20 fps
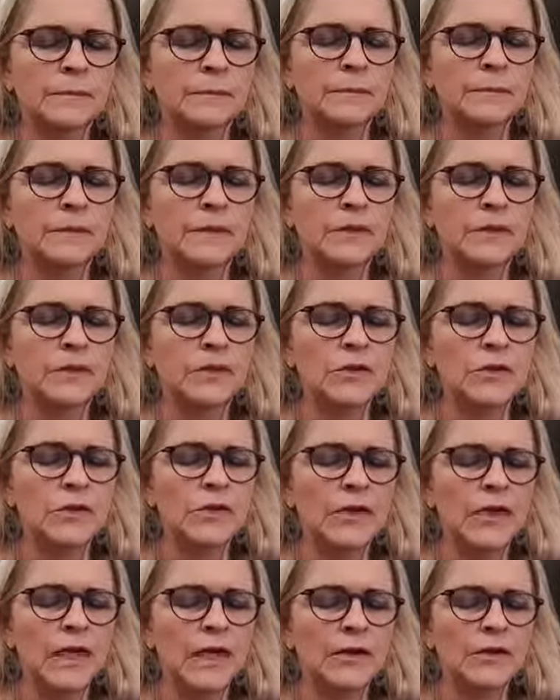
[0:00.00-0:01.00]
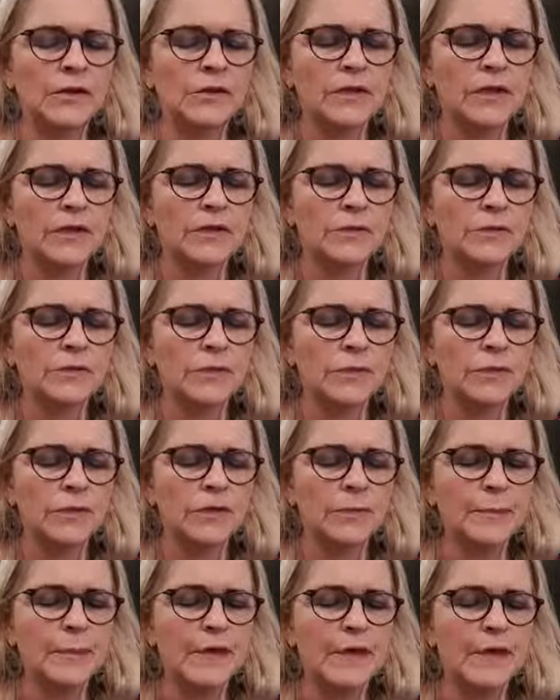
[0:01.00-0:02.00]
And just allow yourself to
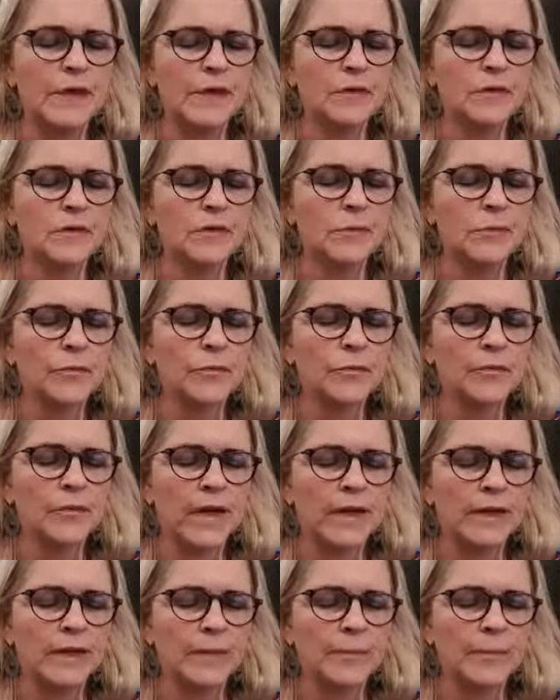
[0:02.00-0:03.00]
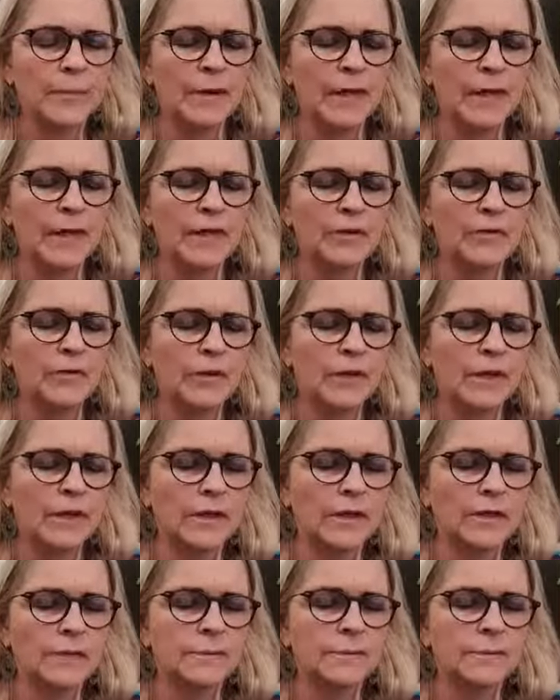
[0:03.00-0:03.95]
experience some fun and play together.